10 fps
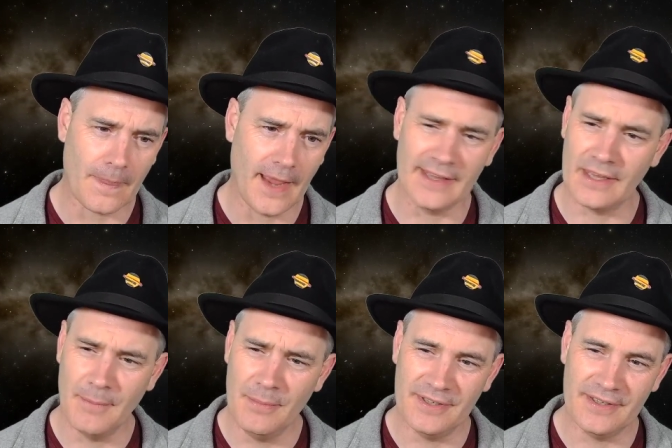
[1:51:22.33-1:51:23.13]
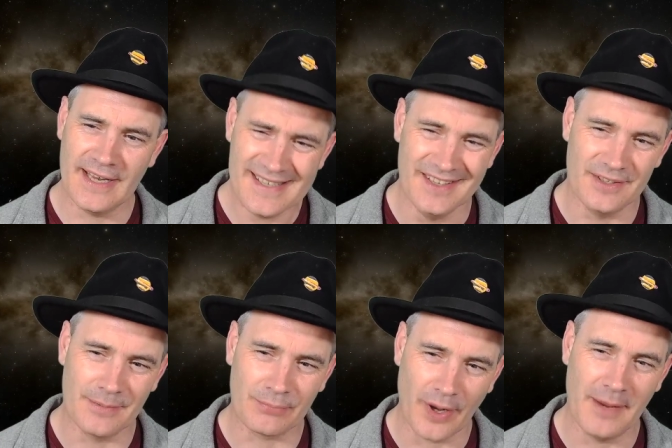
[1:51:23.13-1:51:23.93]
at the moment, it isn't
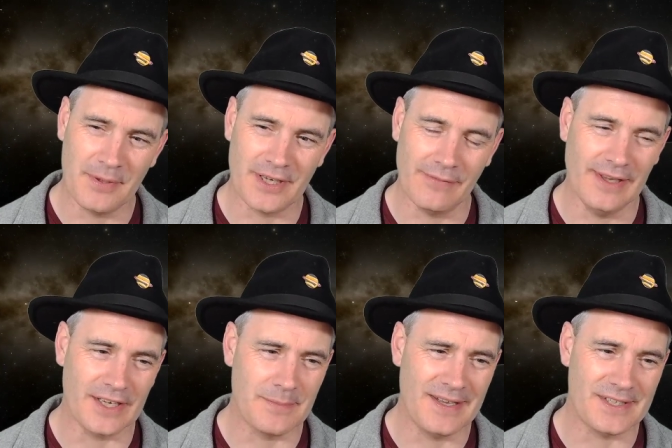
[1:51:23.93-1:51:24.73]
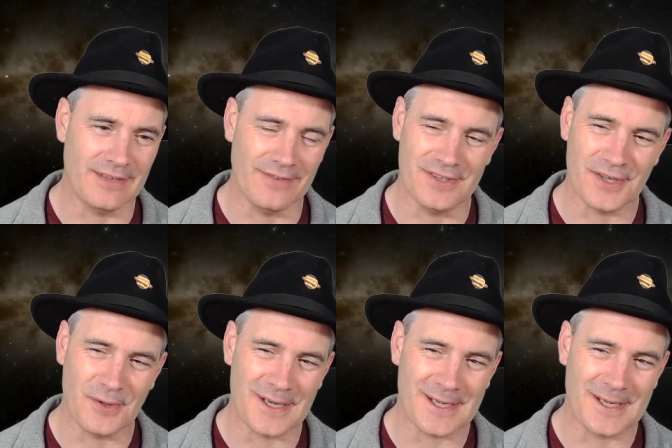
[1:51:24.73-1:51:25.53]
prohibitively expensive, and
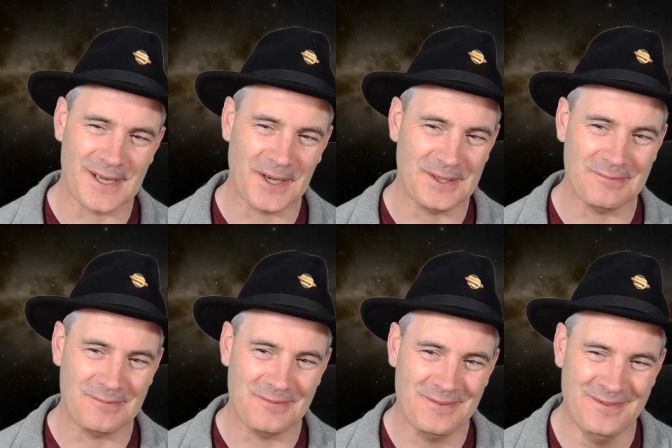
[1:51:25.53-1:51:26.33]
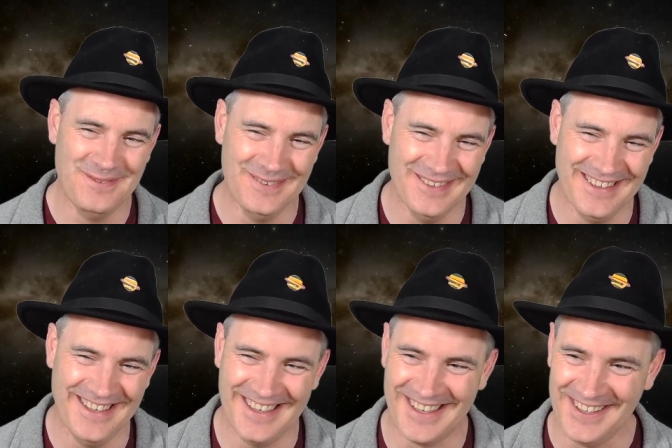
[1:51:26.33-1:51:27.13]
so I kind of
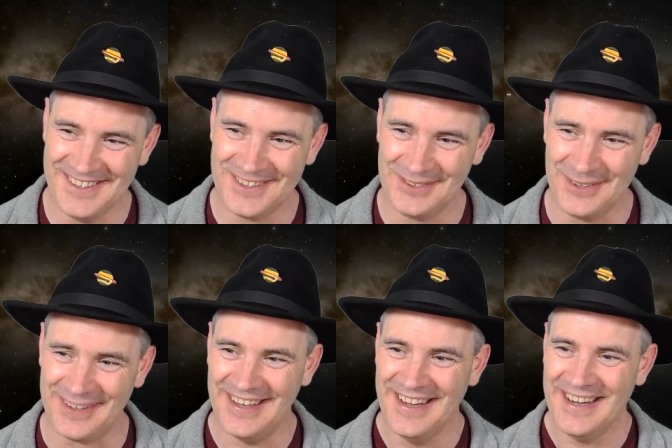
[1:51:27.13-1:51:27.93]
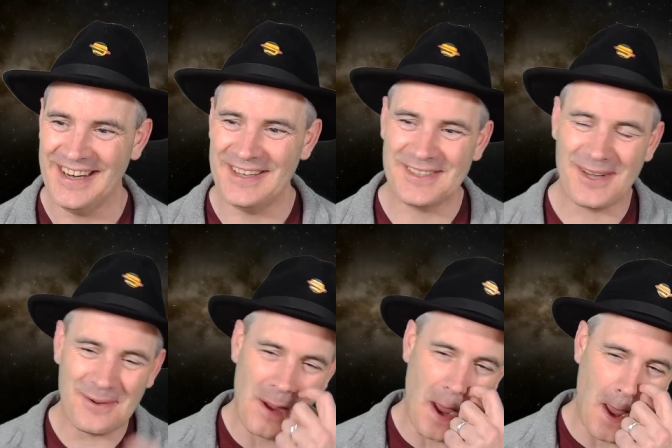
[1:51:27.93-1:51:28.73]
still do it. So,